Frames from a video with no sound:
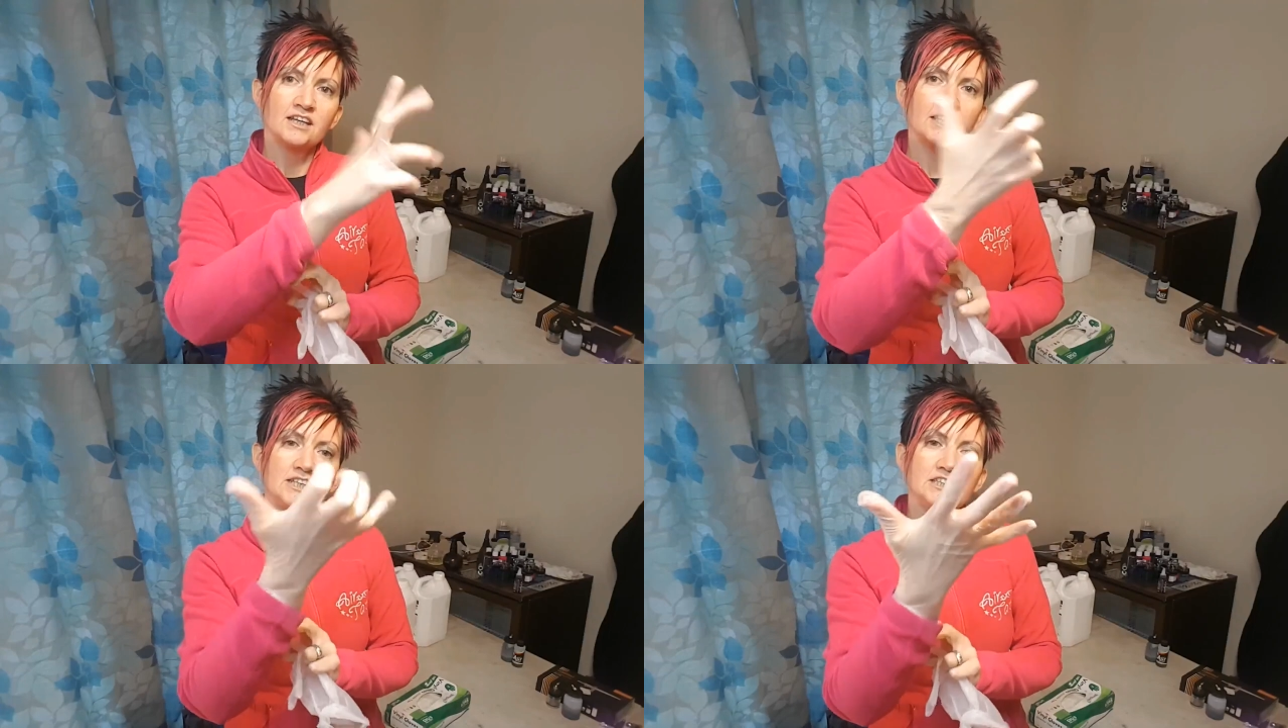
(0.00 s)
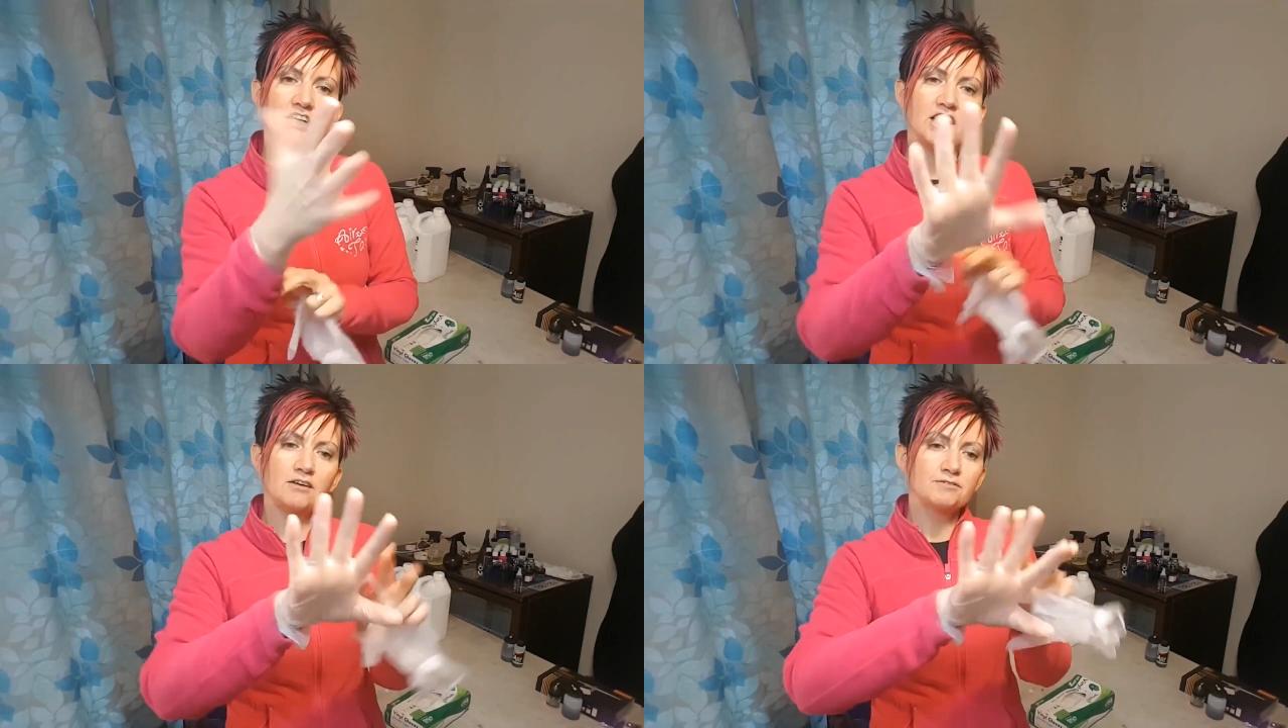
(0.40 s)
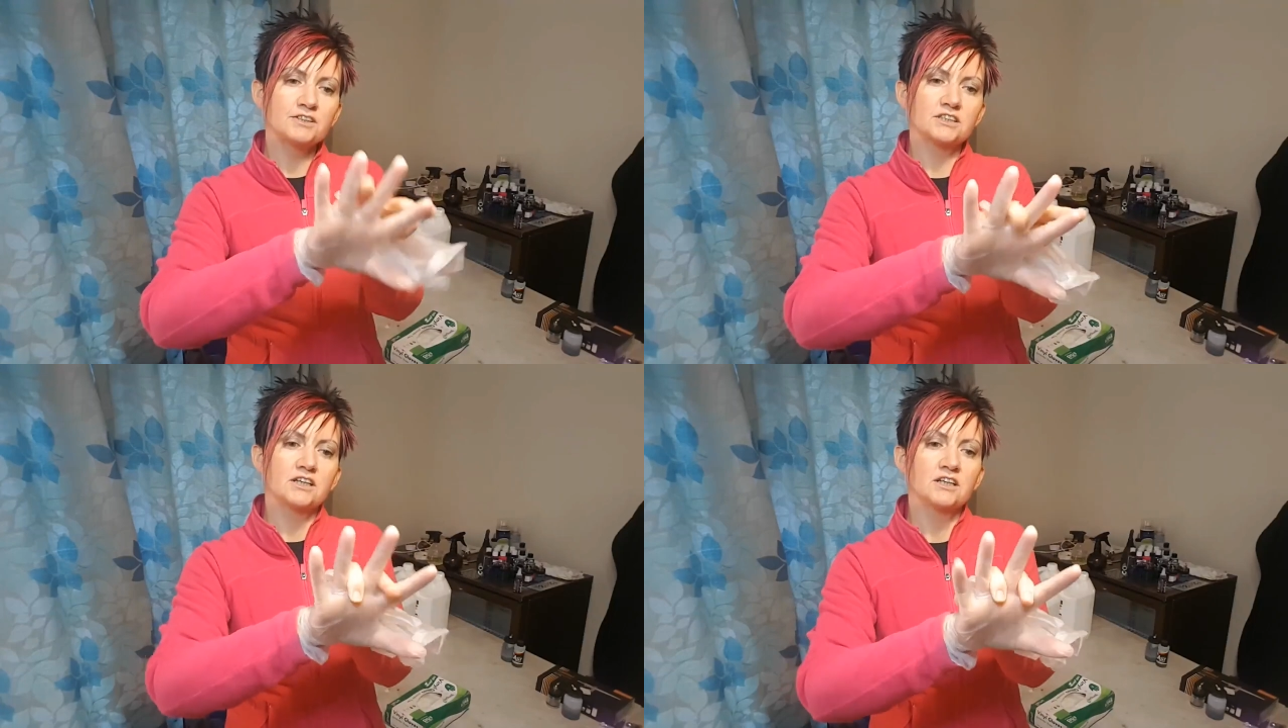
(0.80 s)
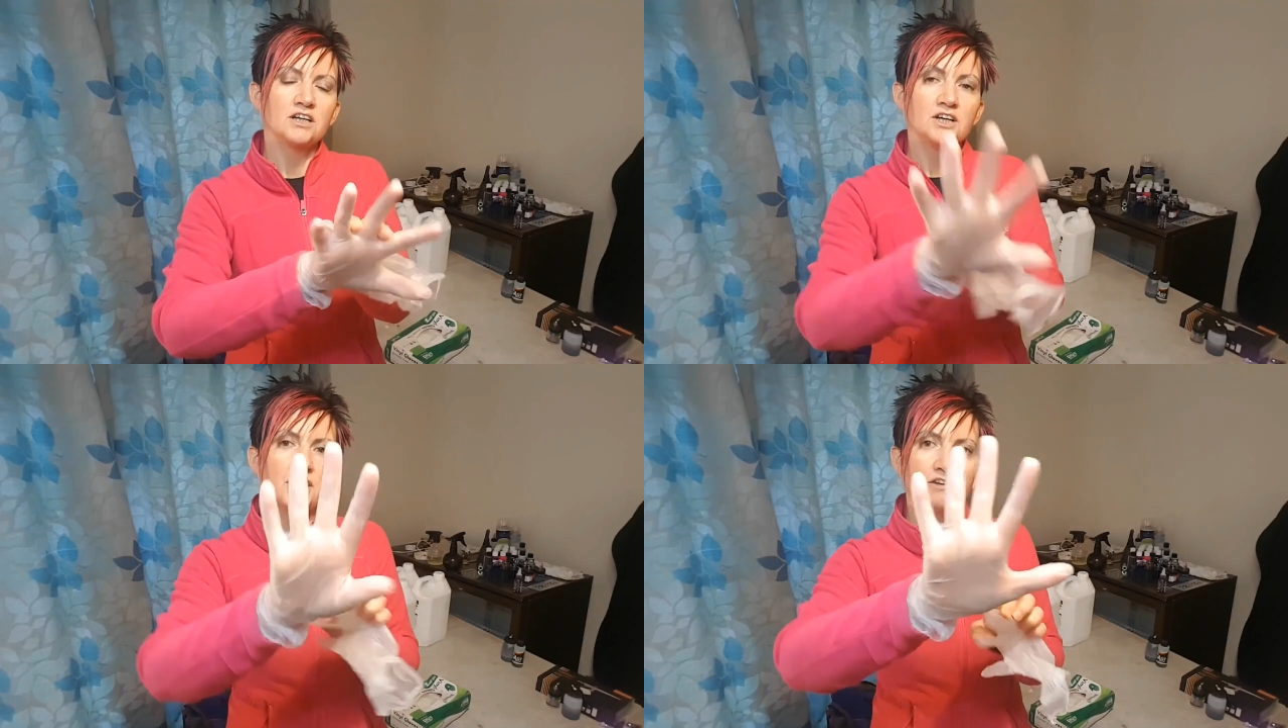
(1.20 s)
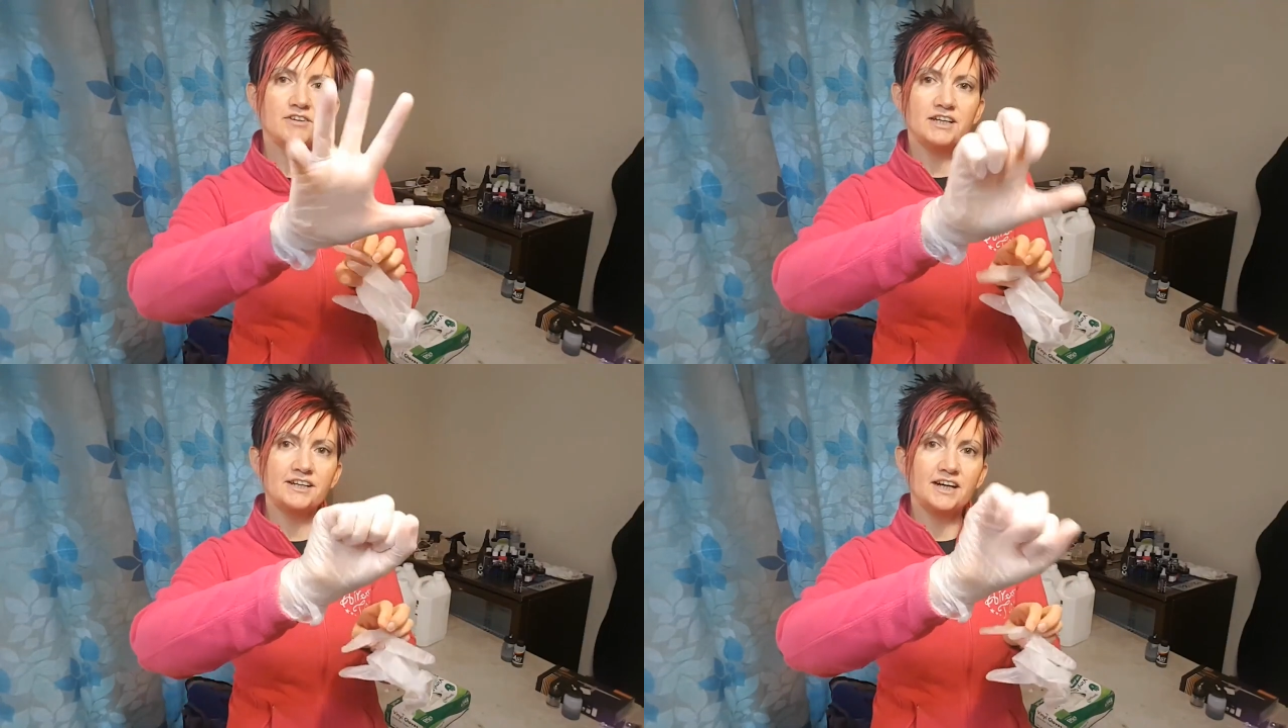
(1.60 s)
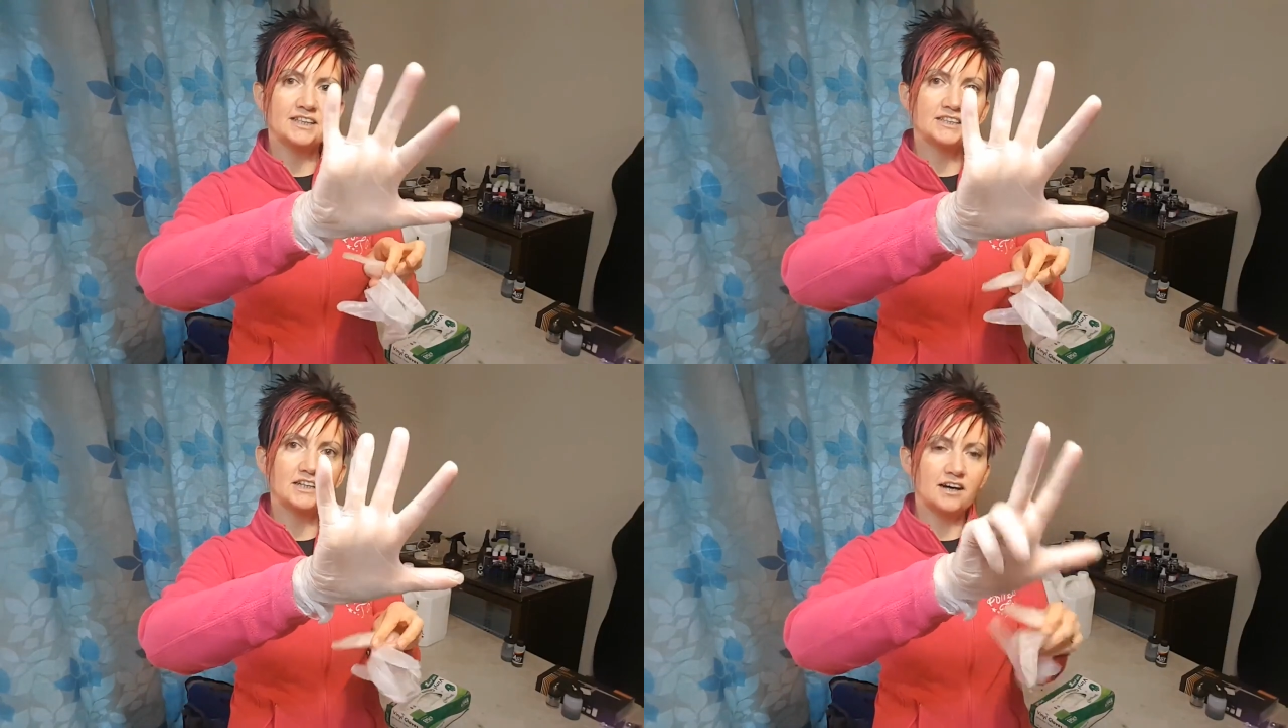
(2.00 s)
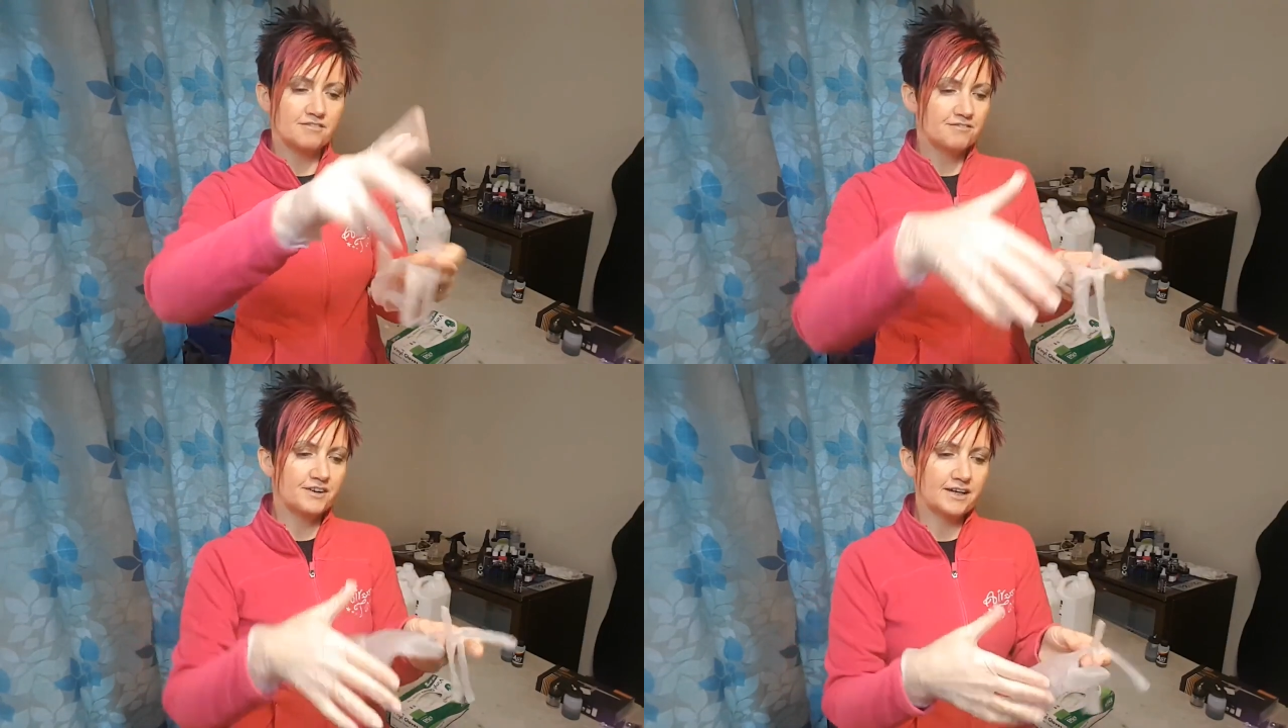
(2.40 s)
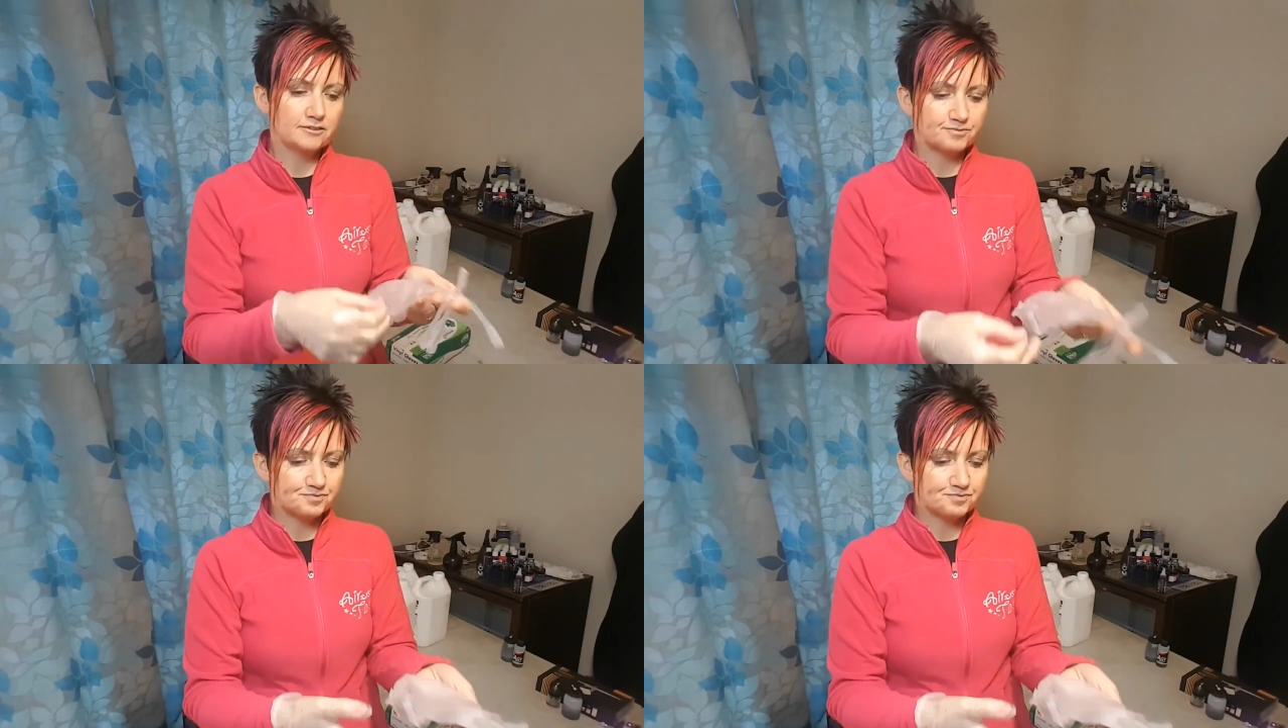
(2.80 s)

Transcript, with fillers: These gloves are really nice, tight fit.